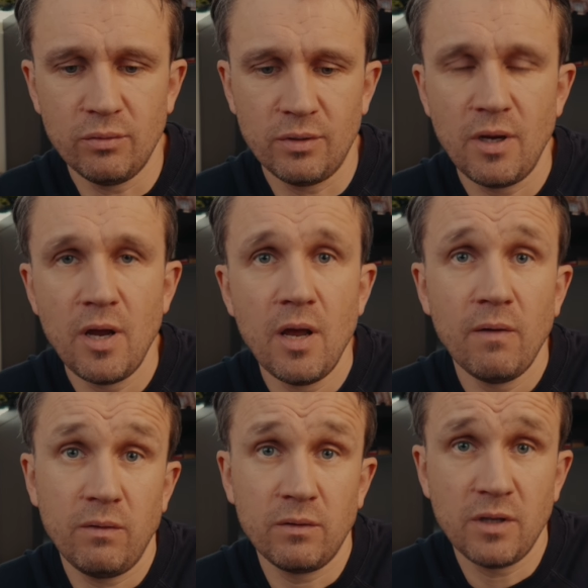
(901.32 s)
use.
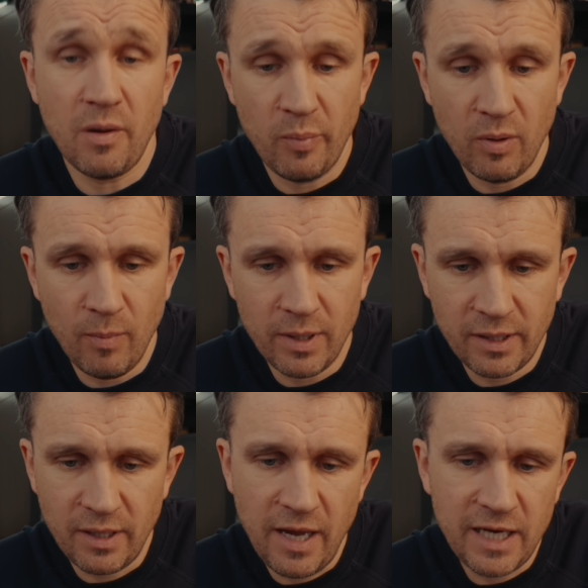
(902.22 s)
For example,
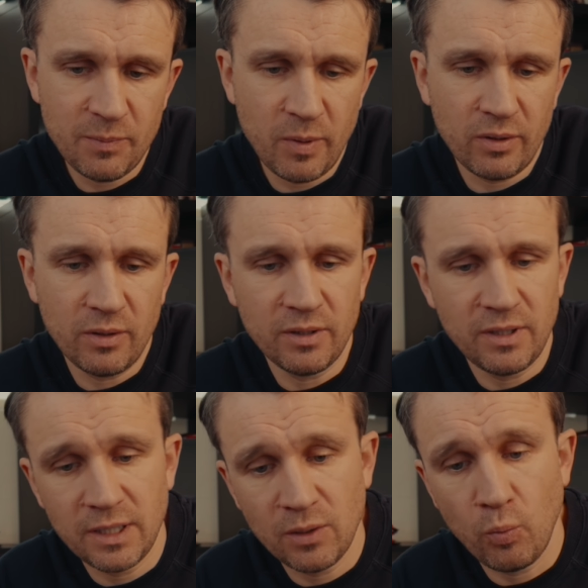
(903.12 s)
Monday expert
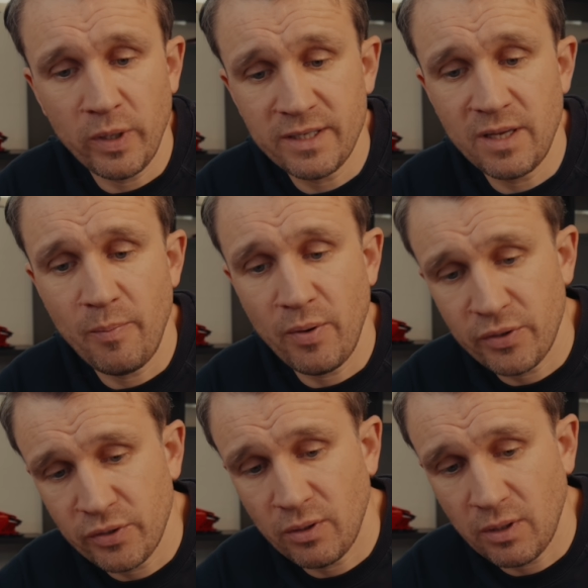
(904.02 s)
content, Wednesday
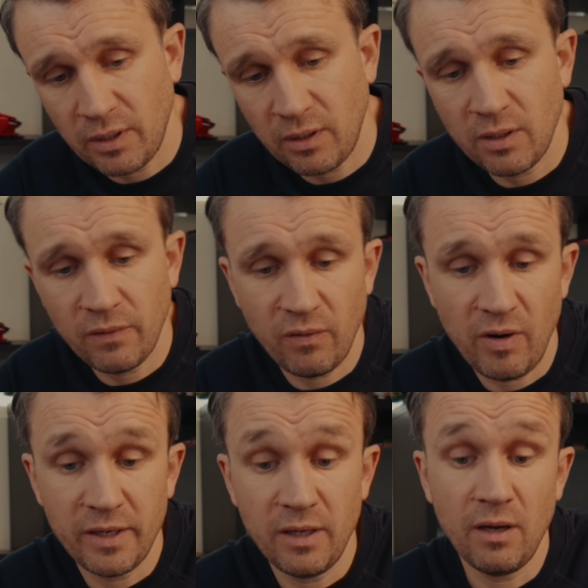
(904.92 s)
personal content,
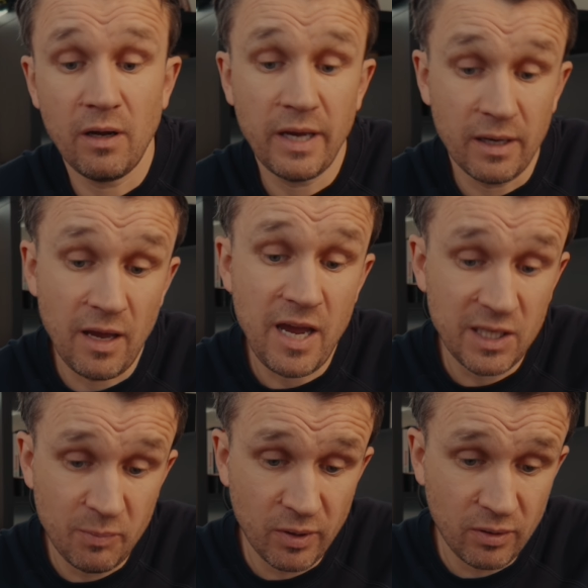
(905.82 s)
Friday again
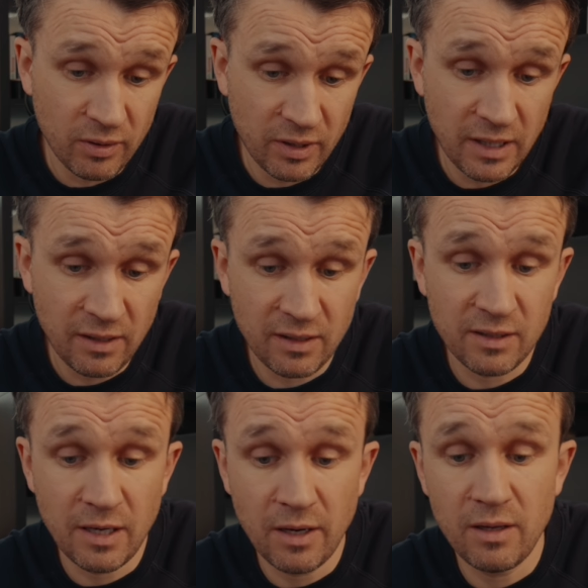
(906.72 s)
expert content, and
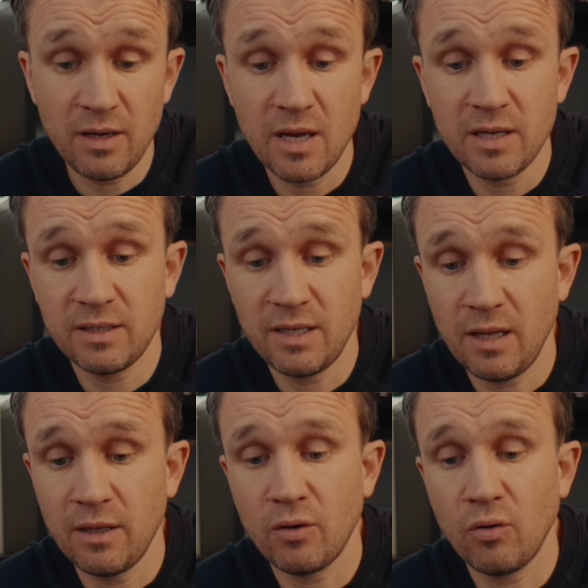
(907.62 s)
Saturday
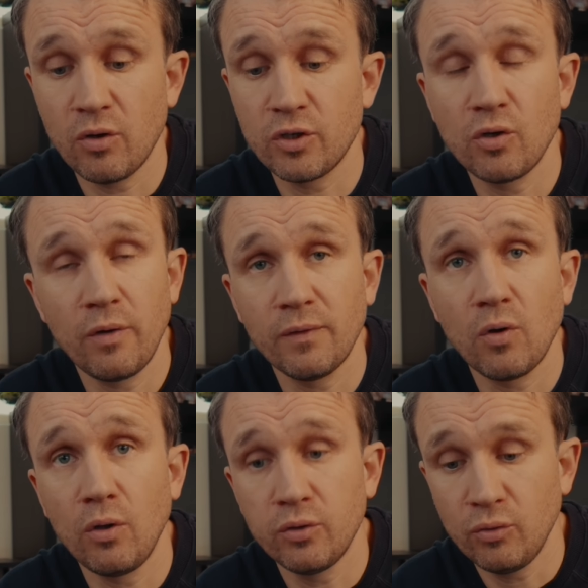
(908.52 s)
selling or soft
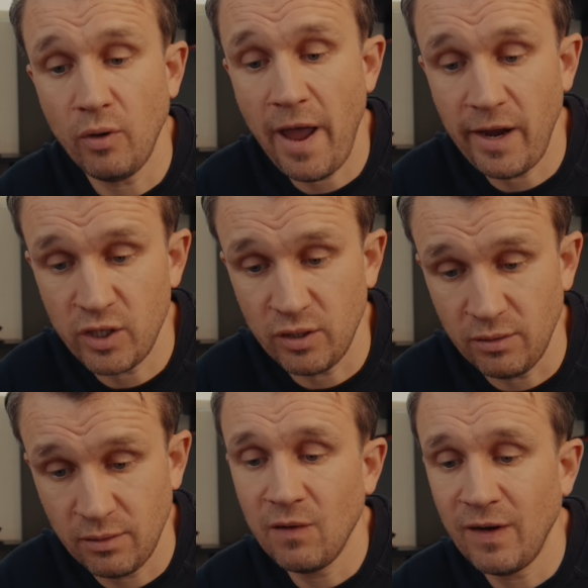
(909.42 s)
call to action.
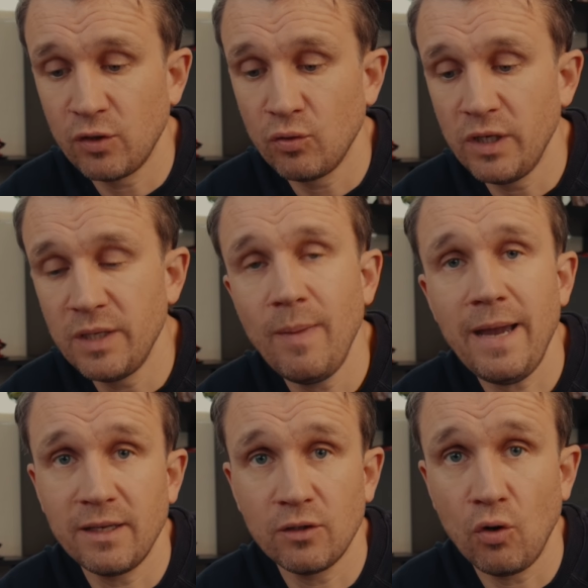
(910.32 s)
Invite to lead
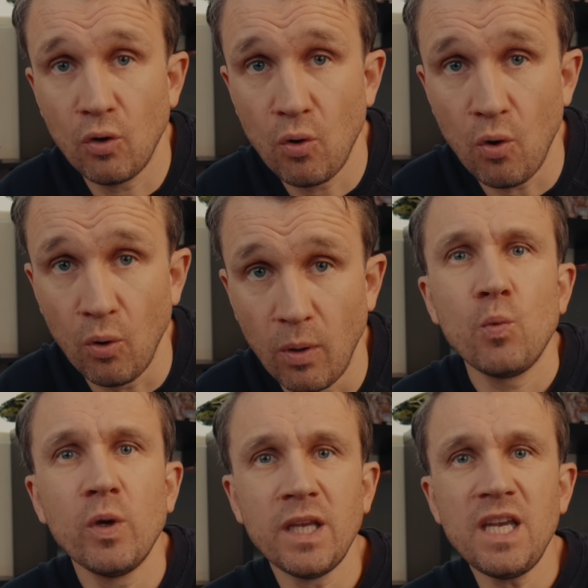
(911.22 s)
magnet or call.
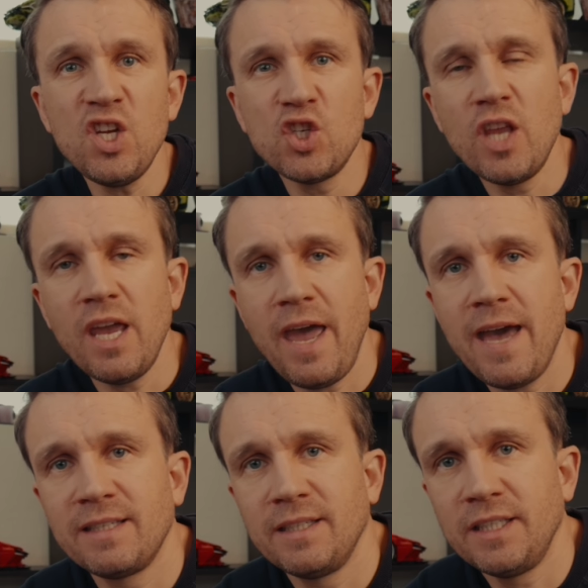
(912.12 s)
When each day
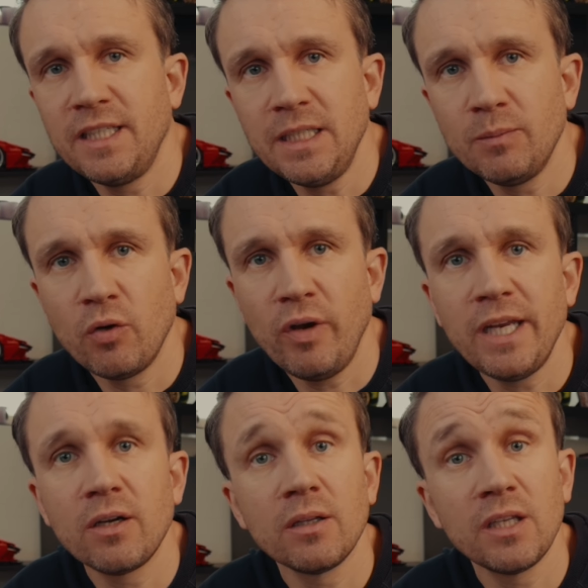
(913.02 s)
has a theme,
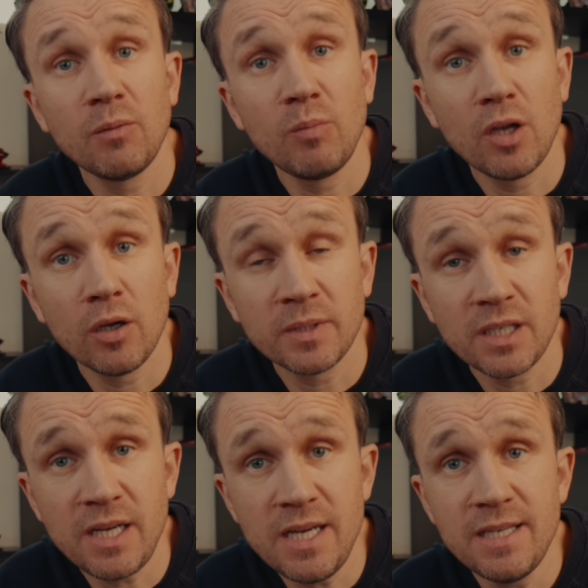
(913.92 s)
creating content
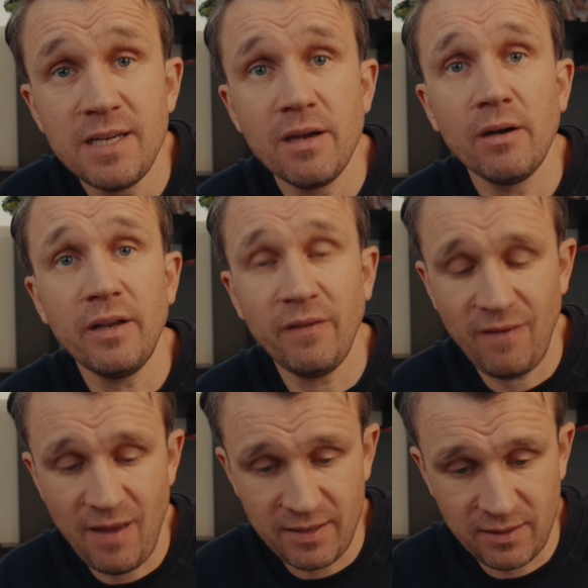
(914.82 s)
becomes easier and
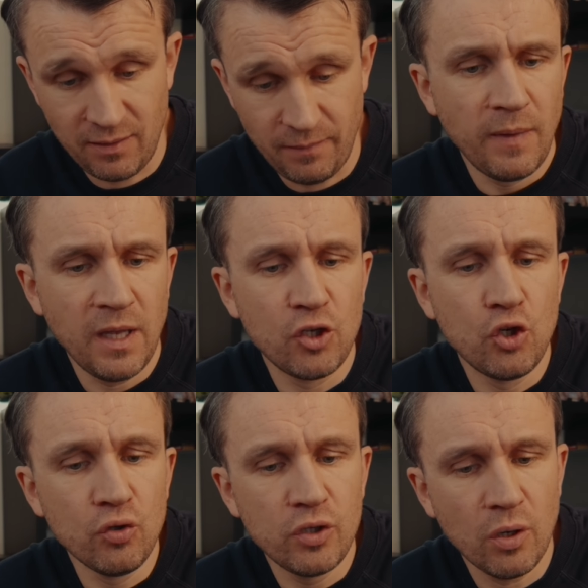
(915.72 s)
faster. Then
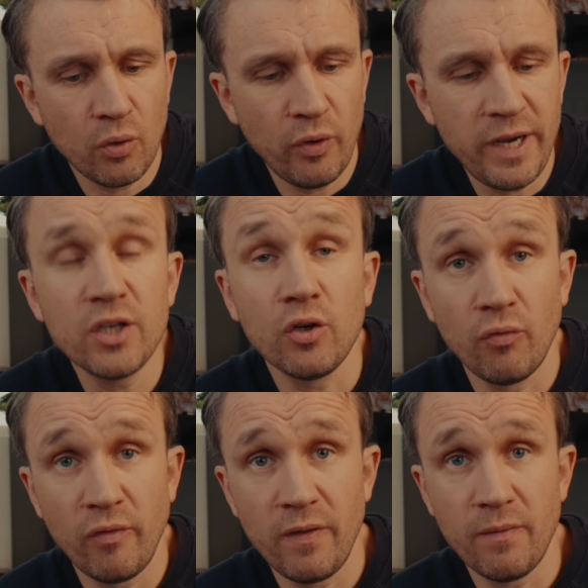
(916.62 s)
choose your
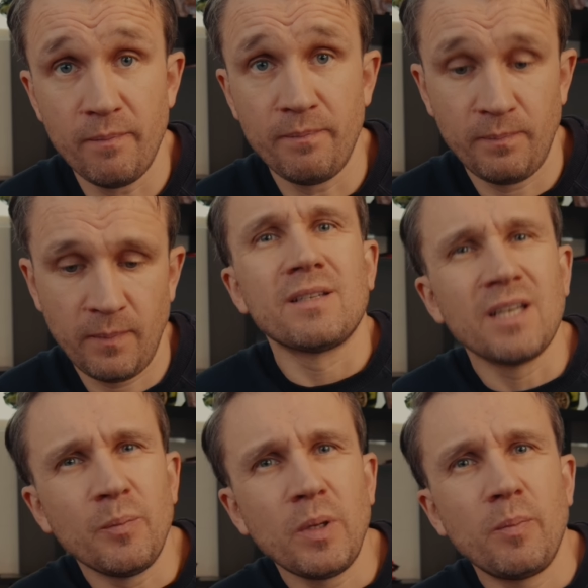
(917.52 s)
creation rhythm.
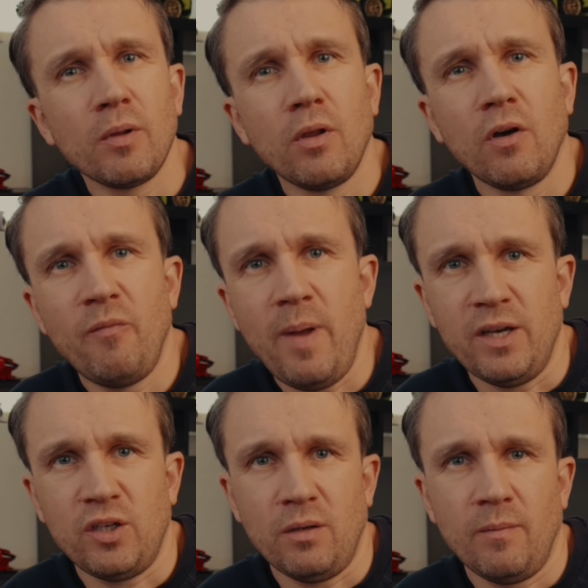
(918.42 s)
Some people love
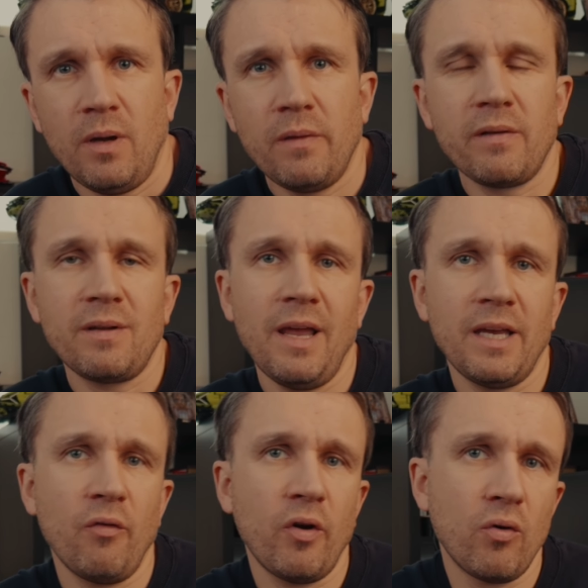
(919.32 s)
batching, others
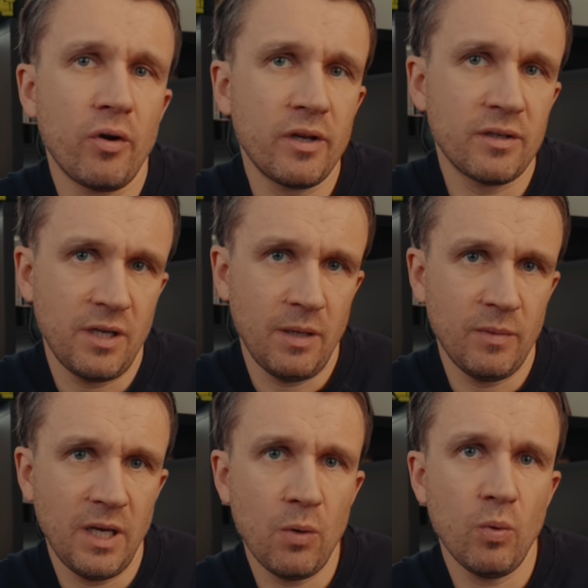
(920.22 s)
like recording
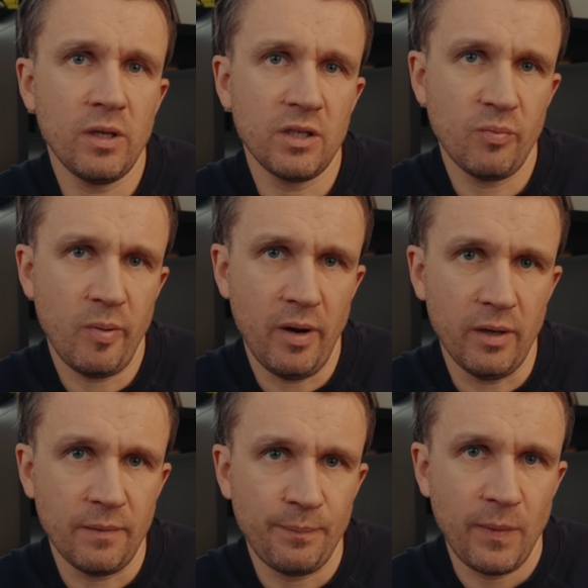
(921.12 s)
same day when
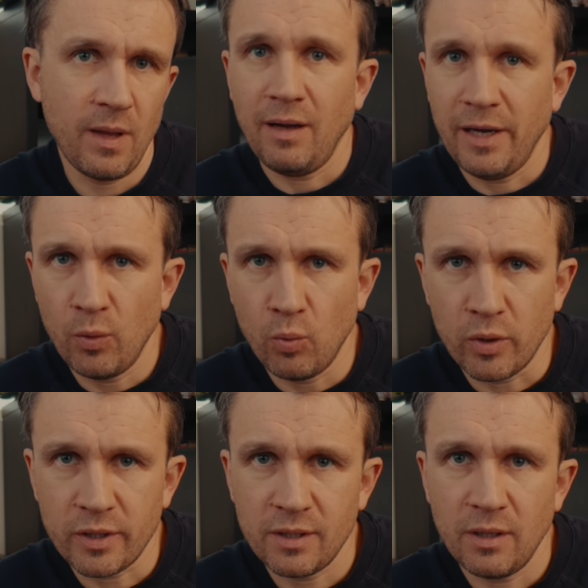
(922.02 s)
inspired. Either
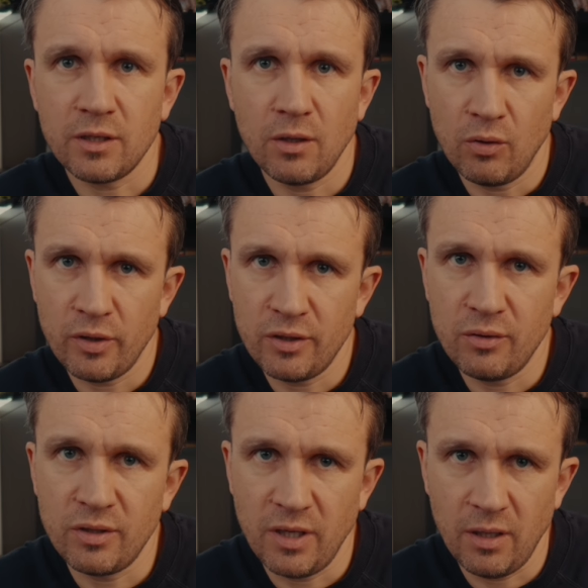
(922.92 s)
works as long as
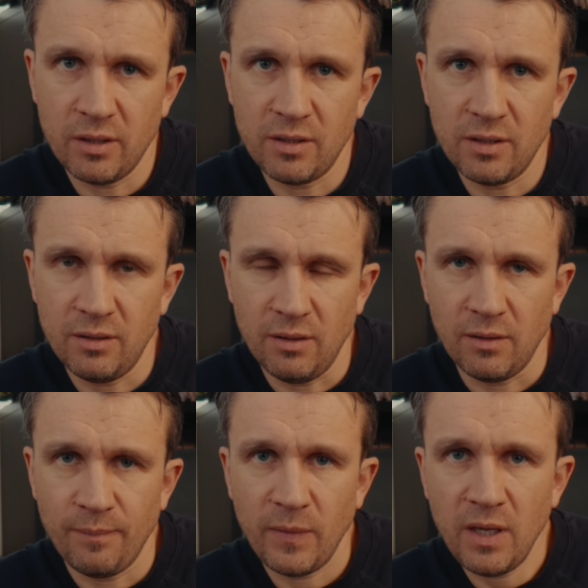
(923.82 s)
you stay
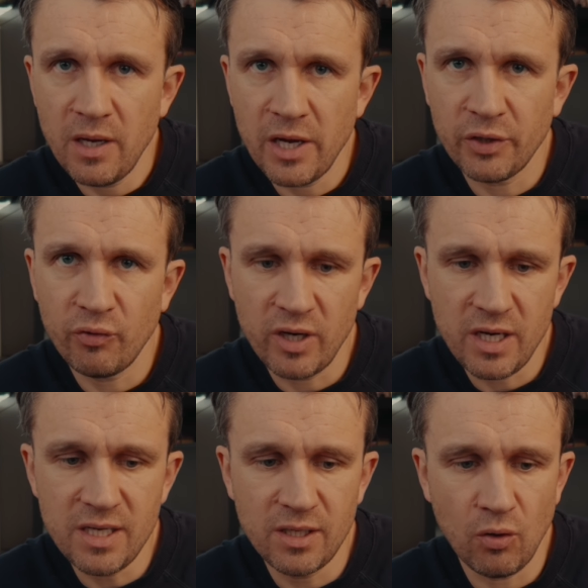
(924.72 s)
consistent. Here are 3
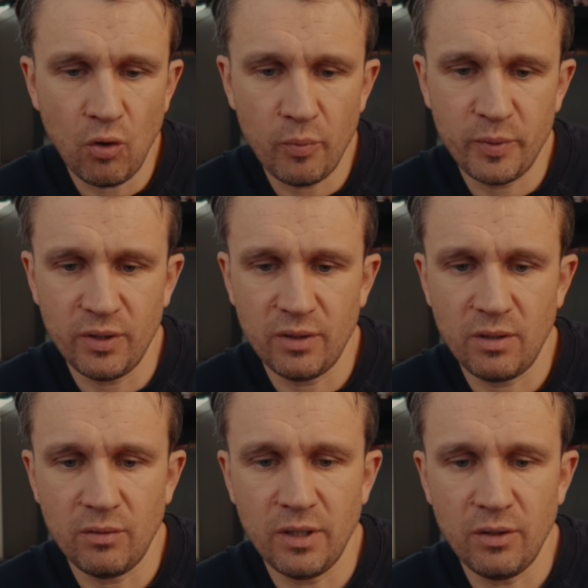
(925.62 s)
easy
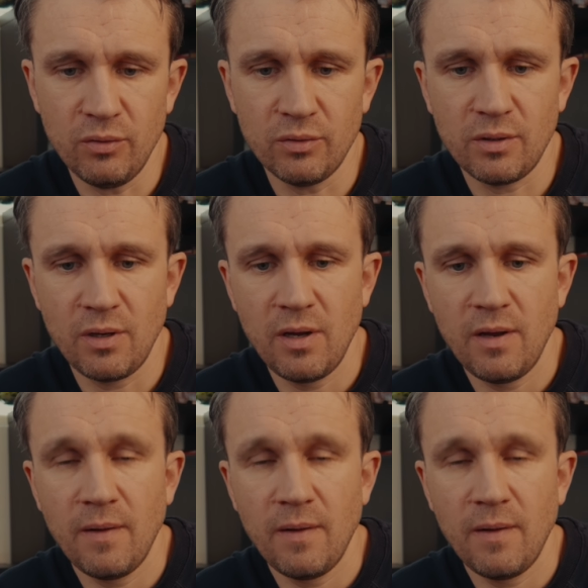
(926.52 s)
options you can use.